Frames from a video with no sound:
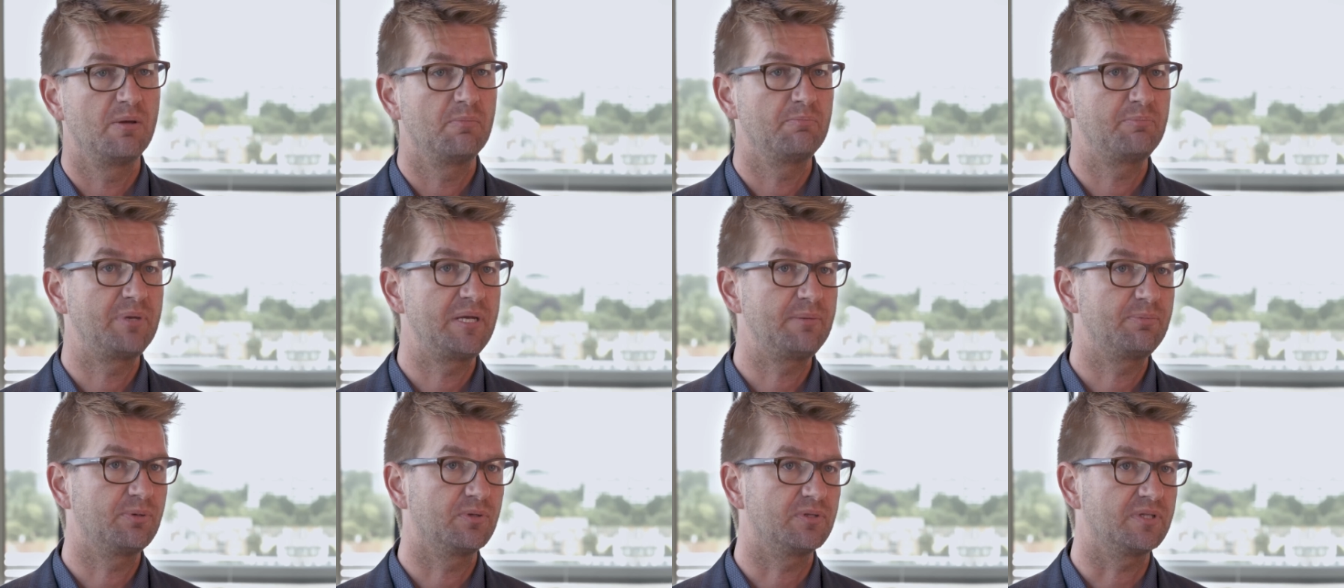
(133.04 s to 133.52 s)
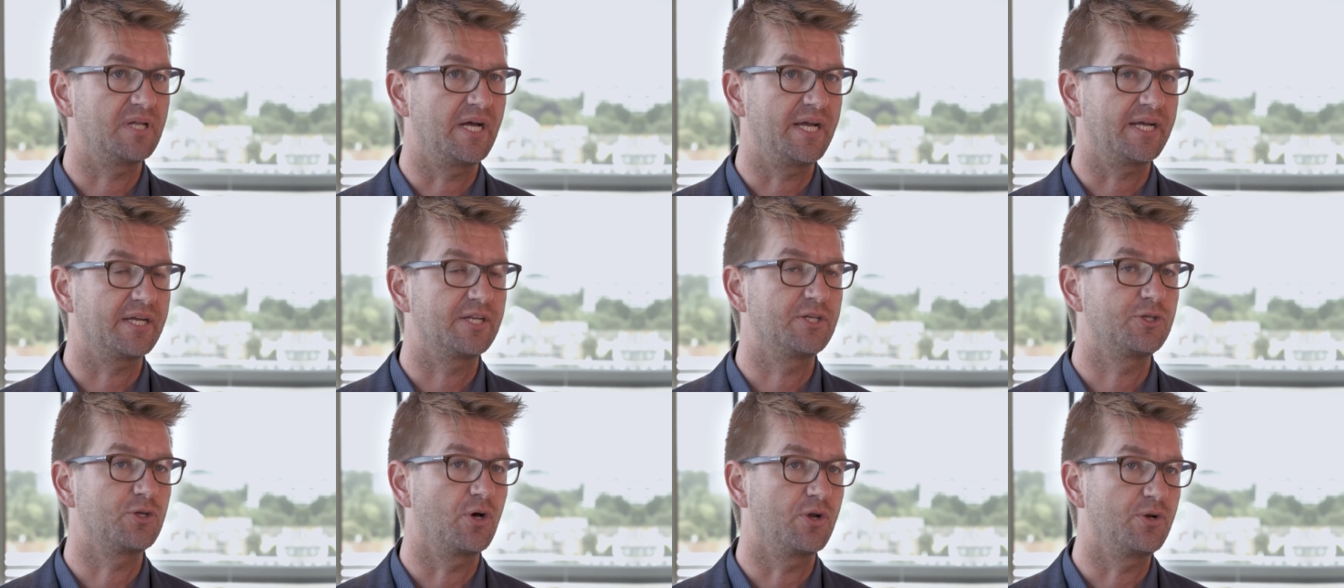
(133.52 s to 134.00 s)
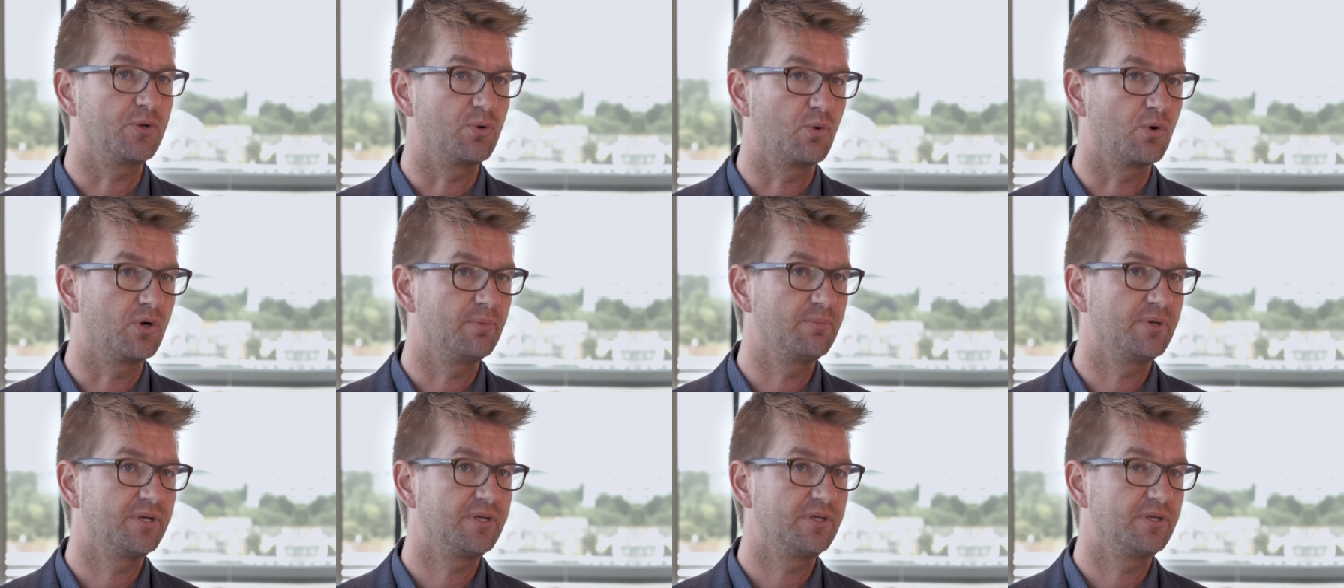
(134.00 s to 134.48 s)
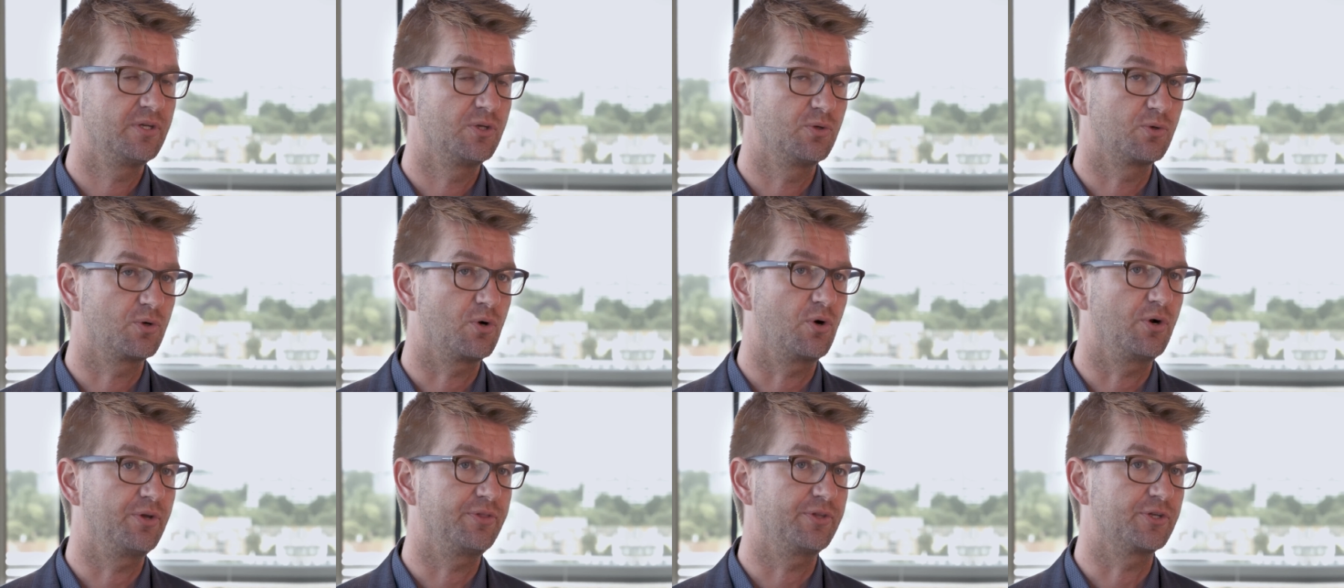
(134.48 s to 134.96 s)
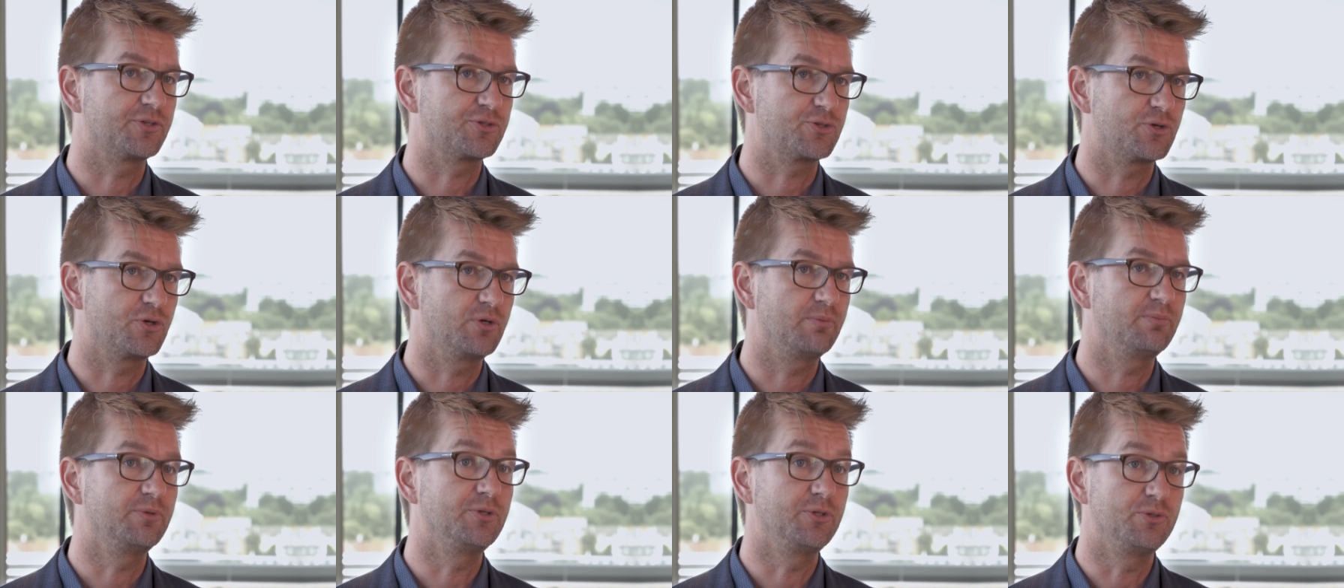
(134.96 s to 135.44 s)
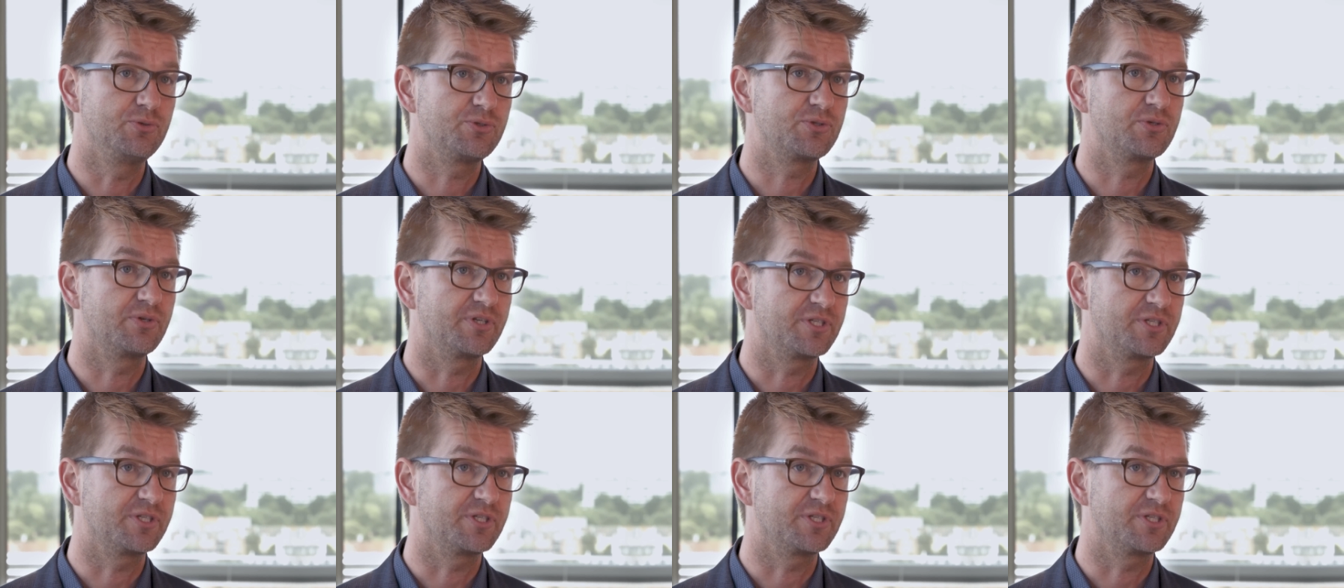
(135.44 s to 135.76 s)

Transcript: people like Don Norman who coined the term user